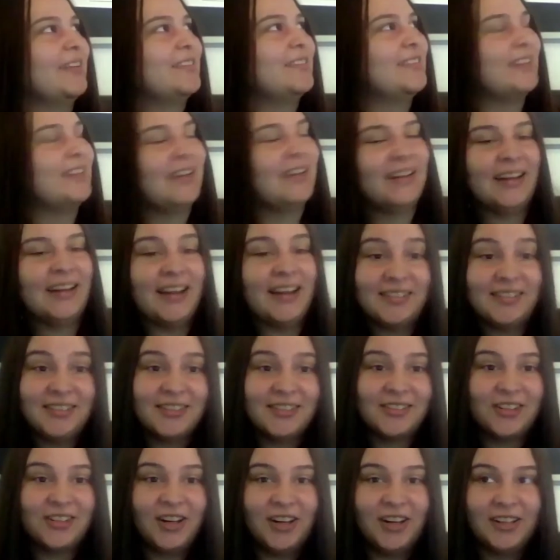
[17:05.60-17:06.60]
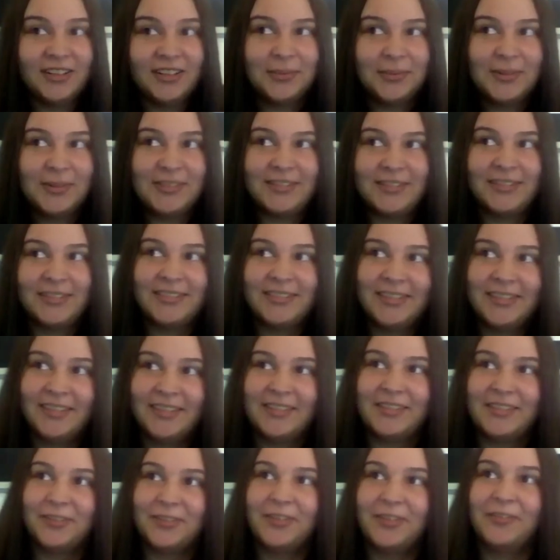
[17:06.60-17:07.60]
sitting next to Scarlet, was the
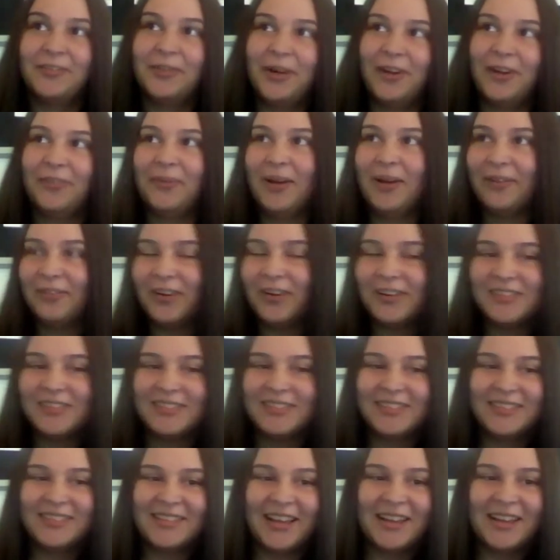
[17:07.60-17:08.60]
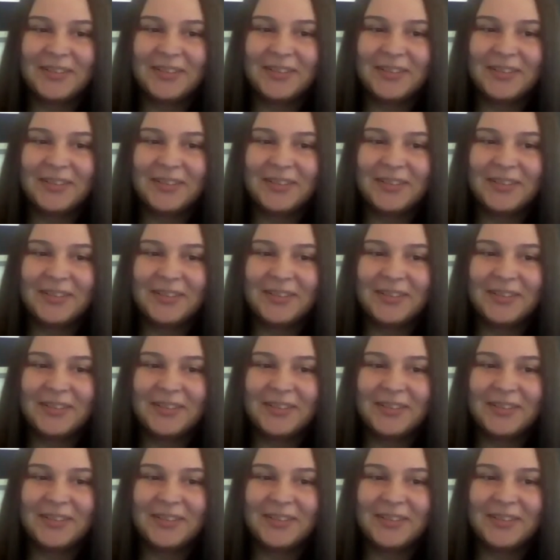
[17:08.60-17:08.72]
sister of one of my fosters as well.